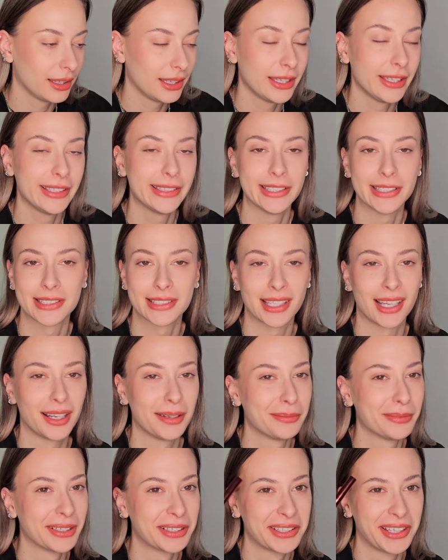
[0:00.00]
It is
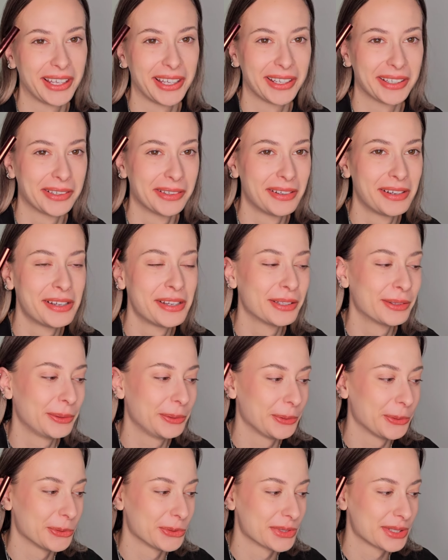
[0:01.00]
time again
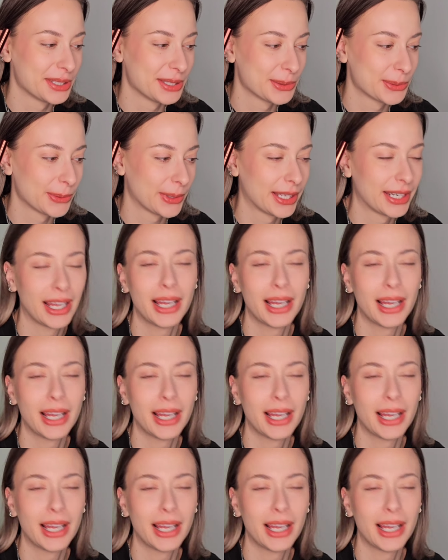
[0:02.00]
to use this one.